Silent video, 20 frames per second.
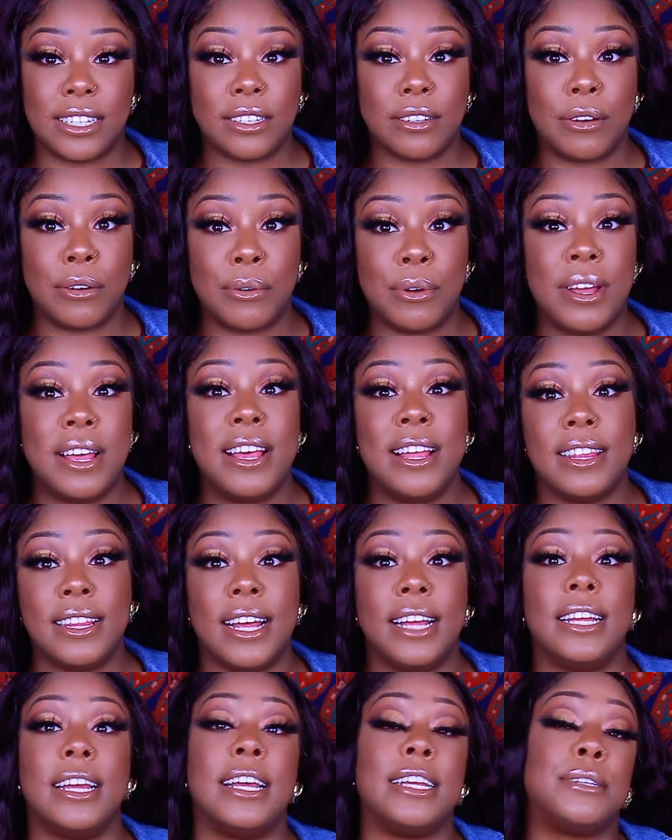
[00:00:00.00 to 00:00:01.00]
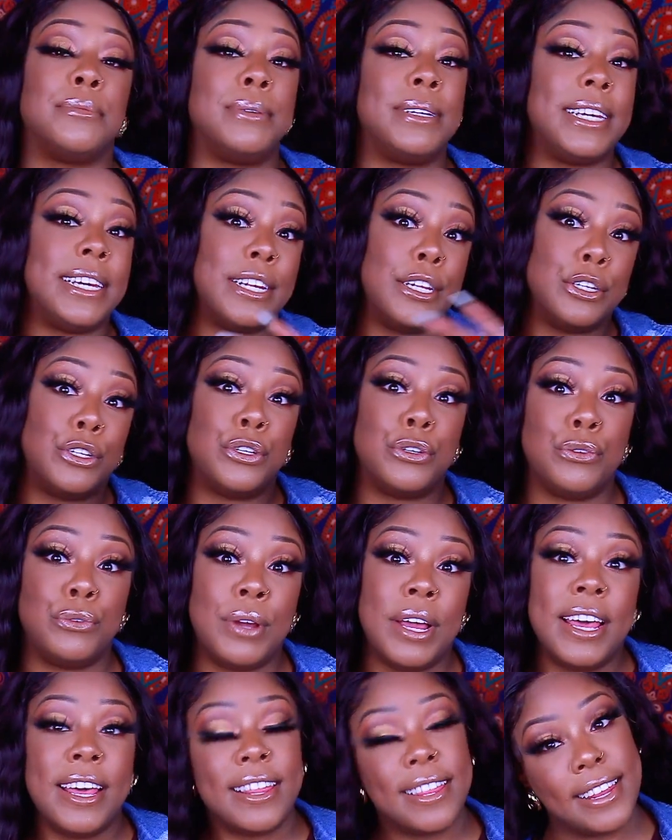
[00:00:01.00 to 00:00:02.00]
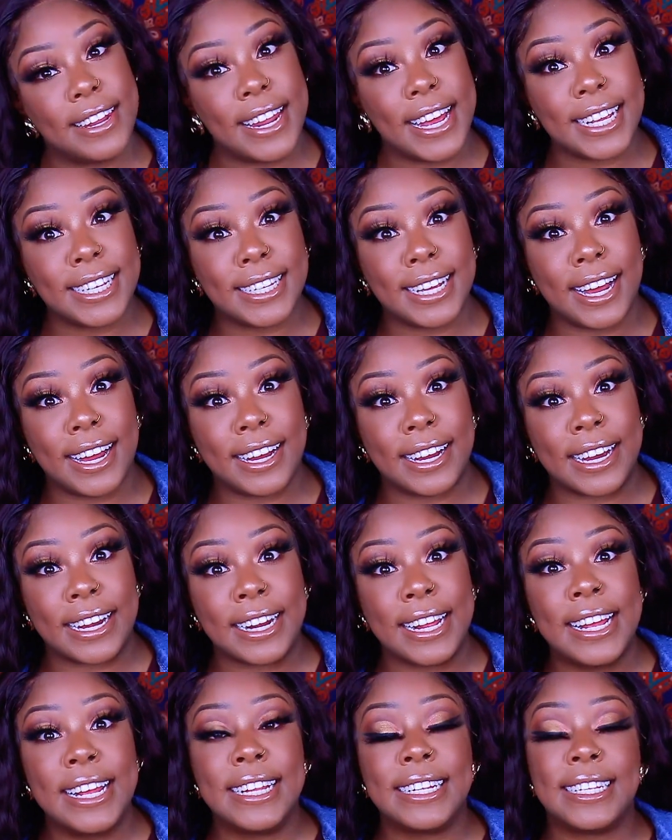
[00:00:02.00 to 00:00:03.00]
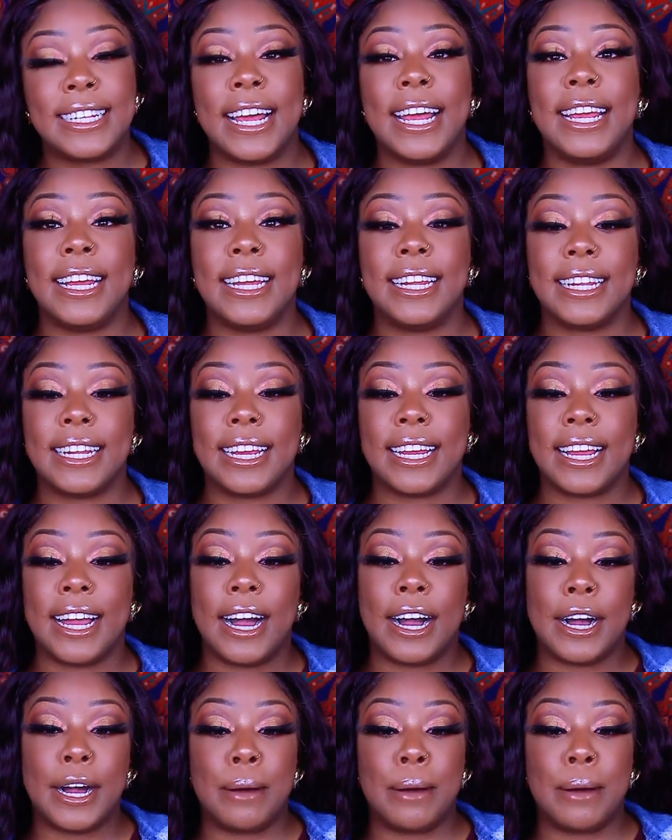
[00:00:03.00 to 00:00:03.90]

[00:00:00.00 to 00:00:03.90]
So that, as we get into the next con, tangling.